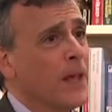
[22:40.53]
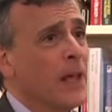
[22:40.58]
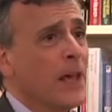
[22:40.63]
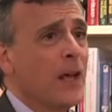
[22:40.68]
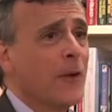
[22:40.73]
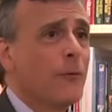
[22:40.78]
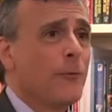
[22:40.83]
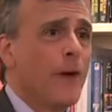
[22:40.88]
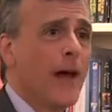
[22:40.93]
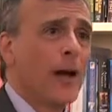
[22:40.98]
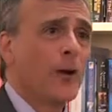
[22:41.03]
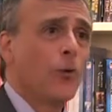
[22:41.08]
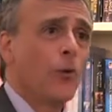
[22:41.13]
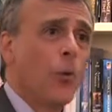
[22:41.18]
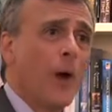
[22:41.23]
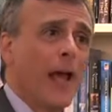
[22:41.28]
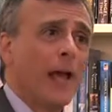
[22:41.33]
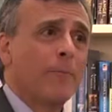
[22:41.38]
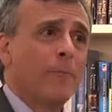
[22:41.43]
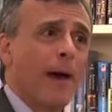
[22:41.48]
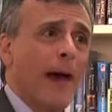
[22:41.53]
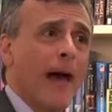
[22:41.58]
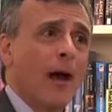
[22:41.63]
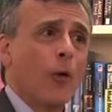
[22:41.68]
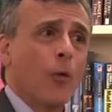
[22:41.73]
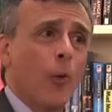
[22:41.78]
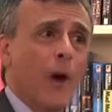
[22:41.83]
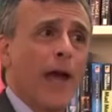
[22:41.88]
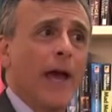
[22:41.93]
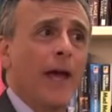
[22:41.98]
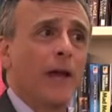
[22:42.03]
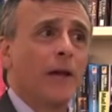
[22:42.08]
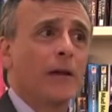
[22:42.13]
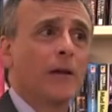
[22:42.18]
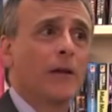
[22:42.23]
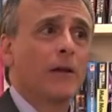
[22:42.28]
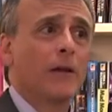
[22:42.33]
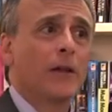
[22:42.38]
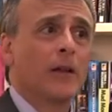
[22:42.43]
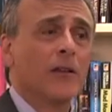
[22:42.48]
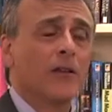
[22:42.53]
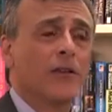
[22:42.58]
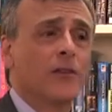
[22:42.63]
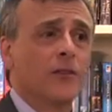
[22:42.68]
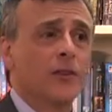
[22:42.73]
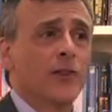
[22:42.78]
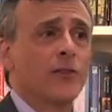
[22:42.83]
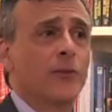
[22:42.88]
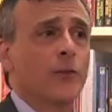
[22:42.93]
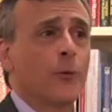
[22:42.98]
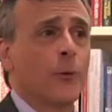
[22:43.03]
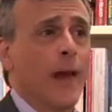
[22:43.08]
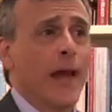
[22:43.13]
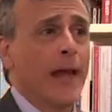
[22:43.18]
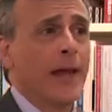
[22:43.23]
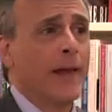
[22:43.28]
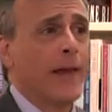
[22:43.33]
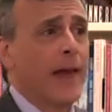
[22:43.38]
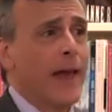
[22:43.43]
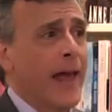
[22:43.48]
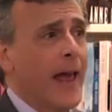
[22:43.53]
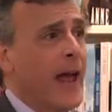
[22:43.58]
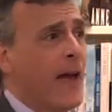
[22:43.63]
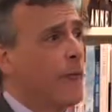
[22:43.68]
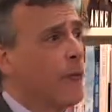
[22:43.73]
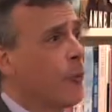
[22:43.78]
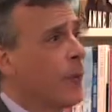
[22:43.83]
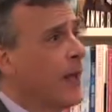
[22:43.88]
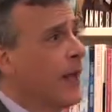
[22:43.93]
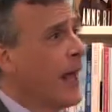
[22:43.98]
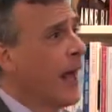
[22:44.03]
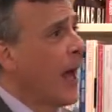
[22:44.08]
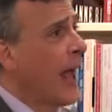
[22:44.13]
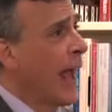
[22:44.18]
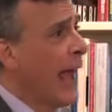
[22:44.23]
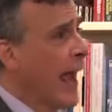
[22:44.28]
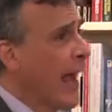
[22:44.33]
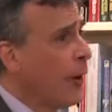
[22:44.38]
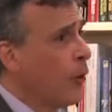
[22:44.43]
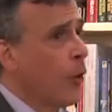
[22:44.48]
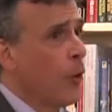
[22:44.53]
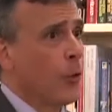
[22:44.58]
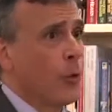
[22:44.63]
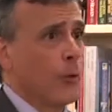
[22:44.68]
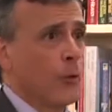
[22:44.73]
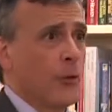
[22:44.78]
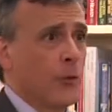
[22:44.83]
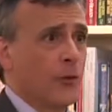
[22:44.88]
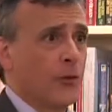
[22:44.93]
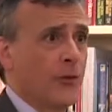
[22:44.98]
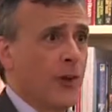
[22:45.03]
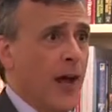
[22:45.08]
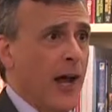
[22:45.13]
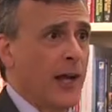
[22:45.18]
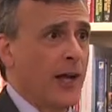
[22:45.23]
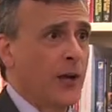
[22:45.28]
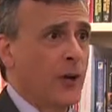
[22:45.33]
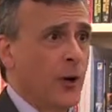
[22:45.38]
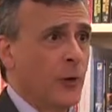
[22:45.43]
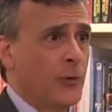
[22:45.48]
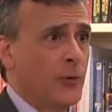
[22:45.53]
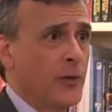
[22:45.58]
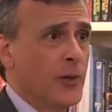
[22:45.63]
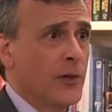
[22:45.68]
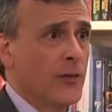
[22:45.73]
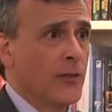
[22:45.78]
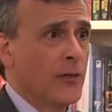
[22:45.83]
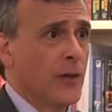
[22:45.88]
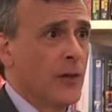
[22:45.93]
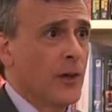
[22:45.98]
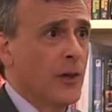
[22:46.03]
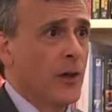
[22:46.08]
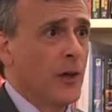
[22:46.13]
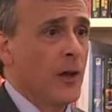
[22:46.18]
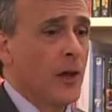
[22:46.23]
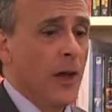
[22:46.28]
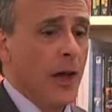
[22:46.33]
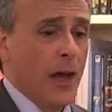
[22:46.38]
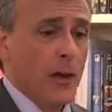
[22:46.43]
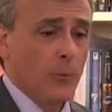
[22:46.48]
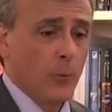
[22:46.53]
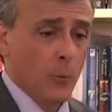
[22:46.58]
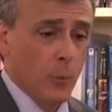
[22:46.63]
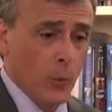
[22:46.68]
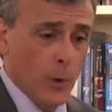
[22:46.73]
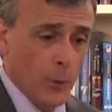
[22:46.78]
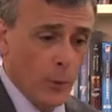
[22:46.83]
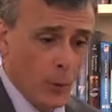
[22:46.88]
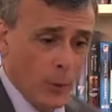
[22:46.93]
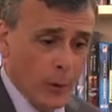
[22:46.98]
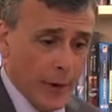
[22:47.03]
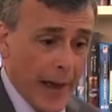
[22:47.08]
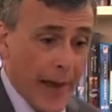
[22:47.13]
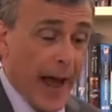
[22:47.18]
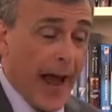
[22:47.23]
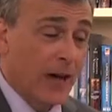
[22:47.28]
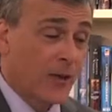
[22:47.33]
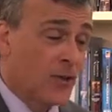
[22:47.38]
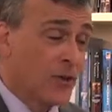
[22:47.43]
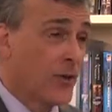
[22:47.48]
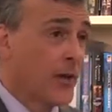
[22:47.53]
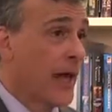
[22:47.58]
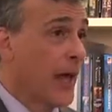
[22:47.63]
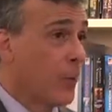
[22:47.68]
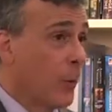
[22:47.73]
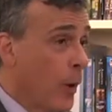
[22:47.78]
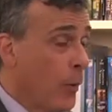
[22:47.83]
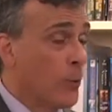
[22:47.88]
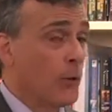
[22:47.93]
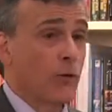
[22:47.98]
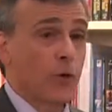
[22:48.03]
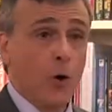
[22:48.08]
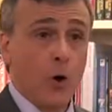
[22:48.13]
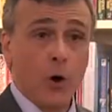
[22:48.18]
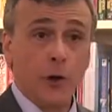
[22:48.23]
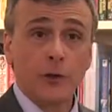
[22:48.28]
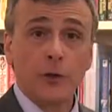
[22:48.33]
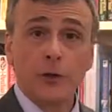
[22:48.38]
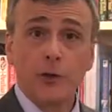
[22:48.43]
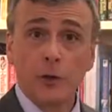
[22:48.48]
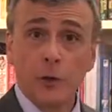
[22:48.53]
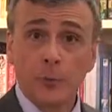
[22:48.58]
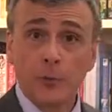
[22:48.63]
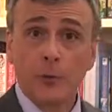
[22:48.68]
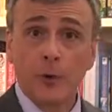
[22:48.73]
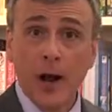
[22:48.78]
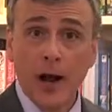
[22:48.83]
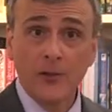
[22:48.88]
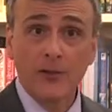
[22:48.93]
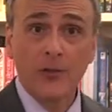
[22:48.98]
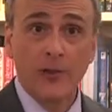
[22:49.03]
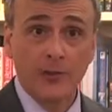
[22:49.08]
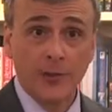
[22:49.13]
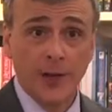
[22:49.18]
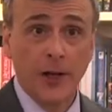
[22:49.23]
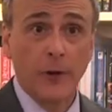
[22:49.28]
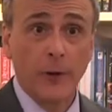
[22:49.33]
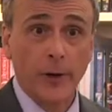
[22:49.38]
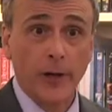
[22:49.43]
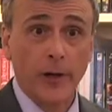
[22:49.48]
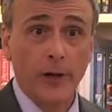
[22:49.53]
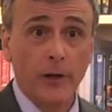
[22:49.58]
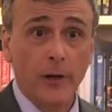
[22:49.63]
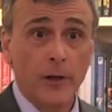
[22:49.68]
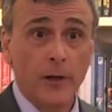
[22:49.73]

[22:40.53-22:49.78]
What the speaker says: In fact, way back when, in the 6th grade, after we'd had all of those diagnoses, and we were actually at what was called a due process hearing,